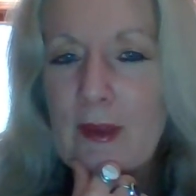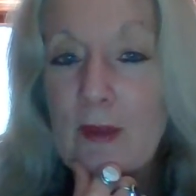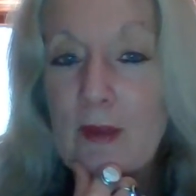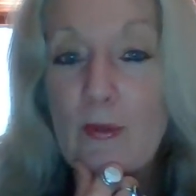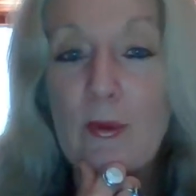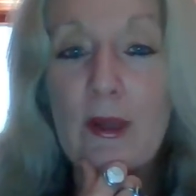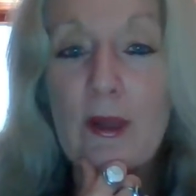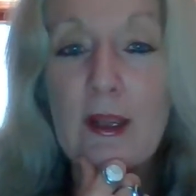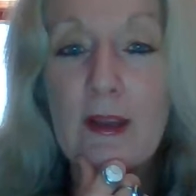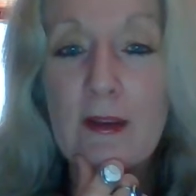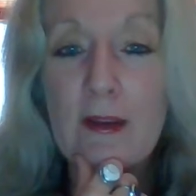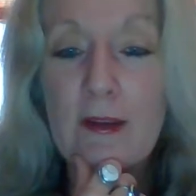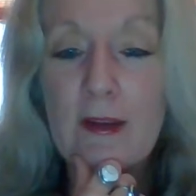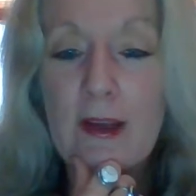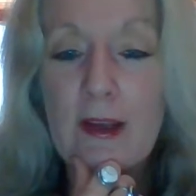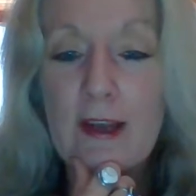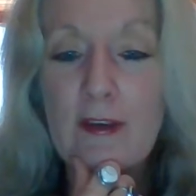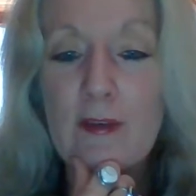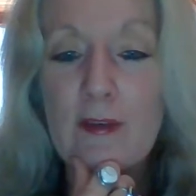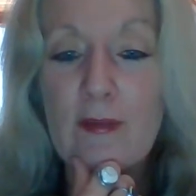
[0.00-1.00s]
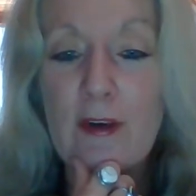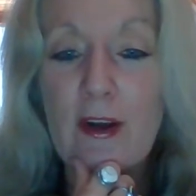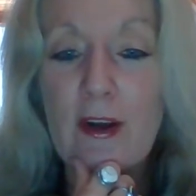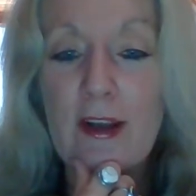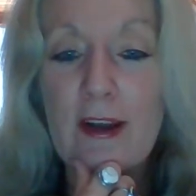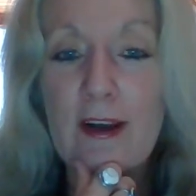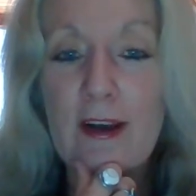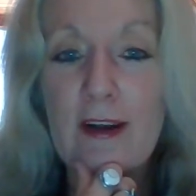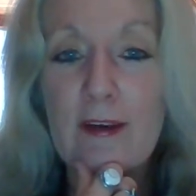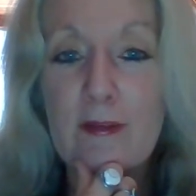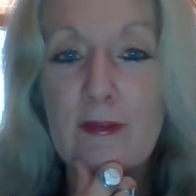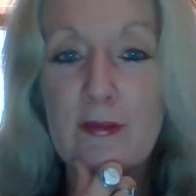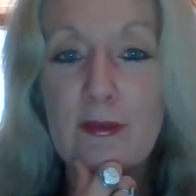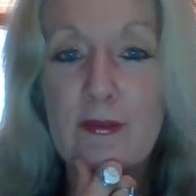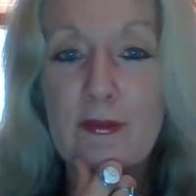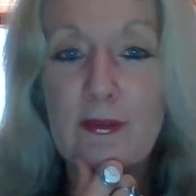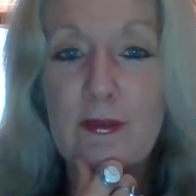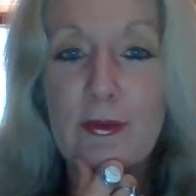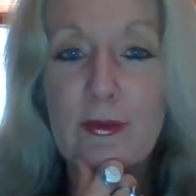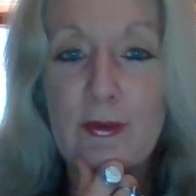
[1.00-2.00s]
We had to fight harder for
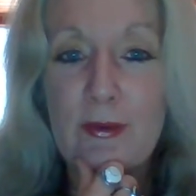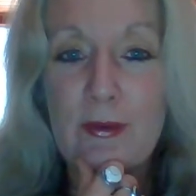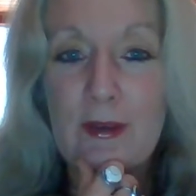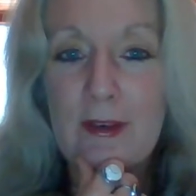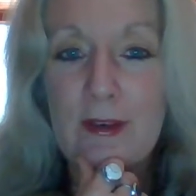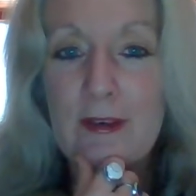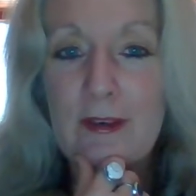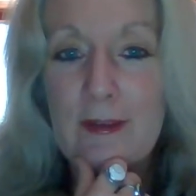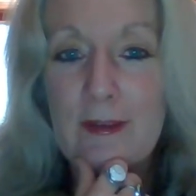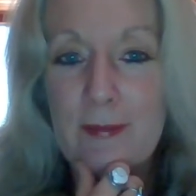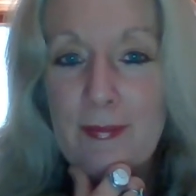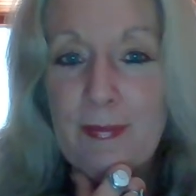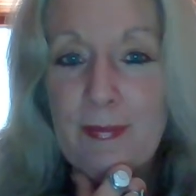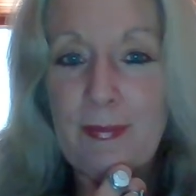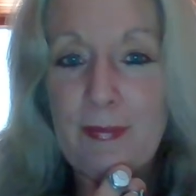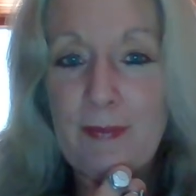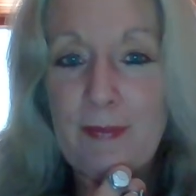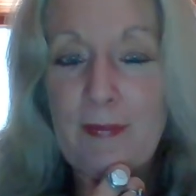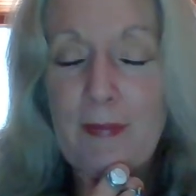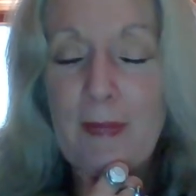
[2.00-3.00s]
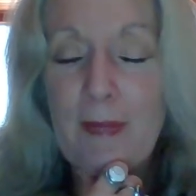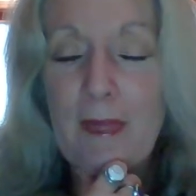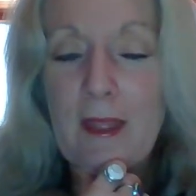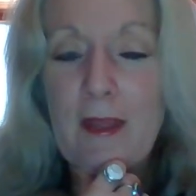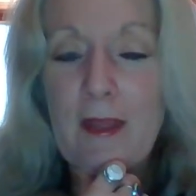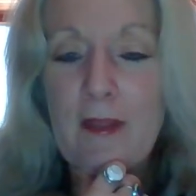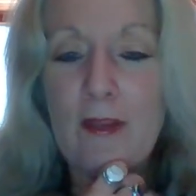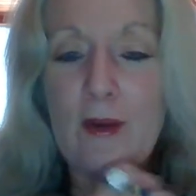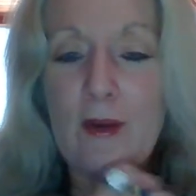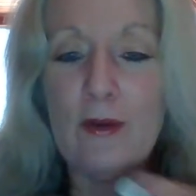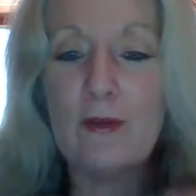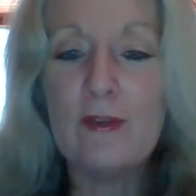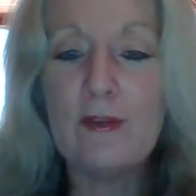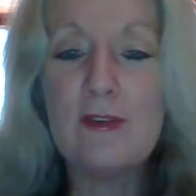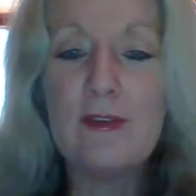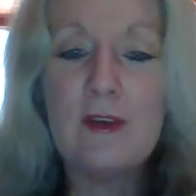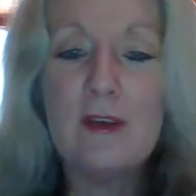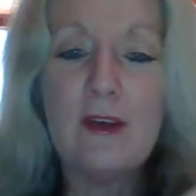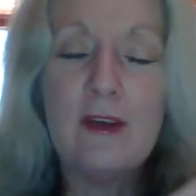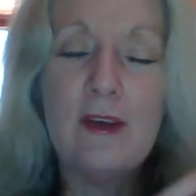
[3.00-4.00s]
food.
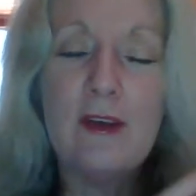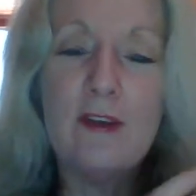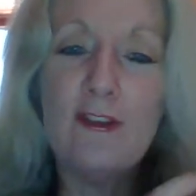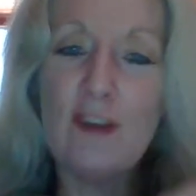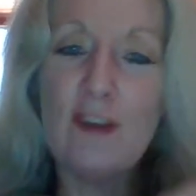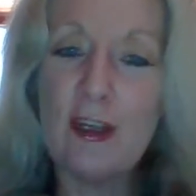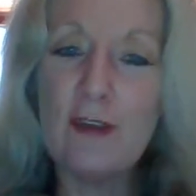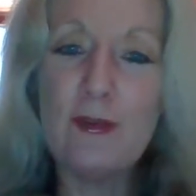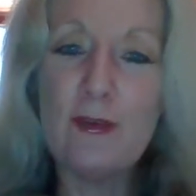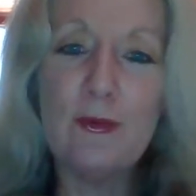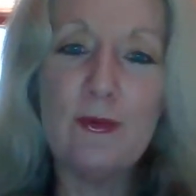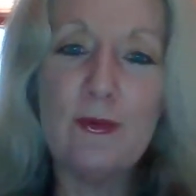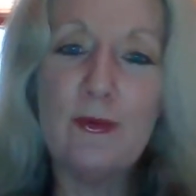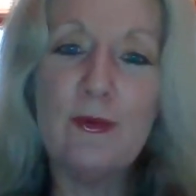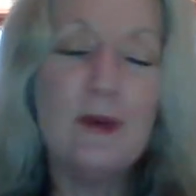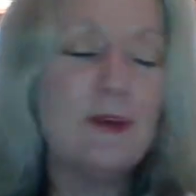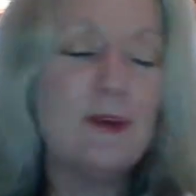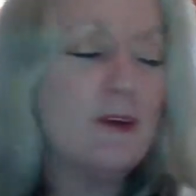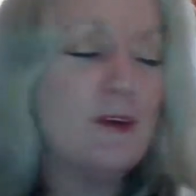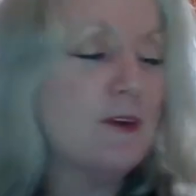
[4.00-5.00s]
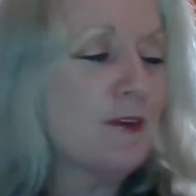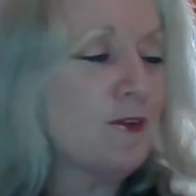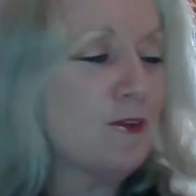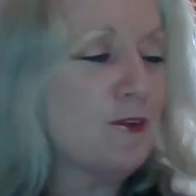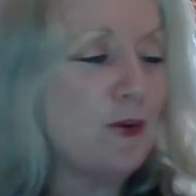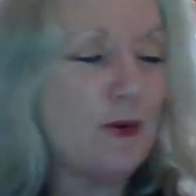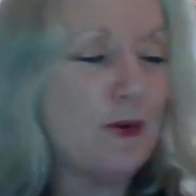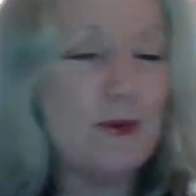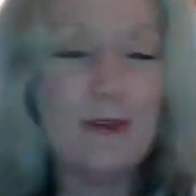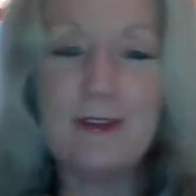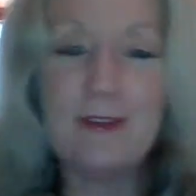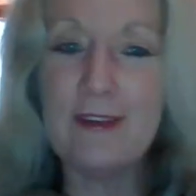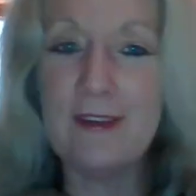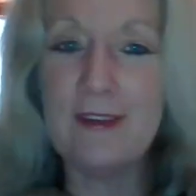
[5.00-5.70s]
Those gentle souls in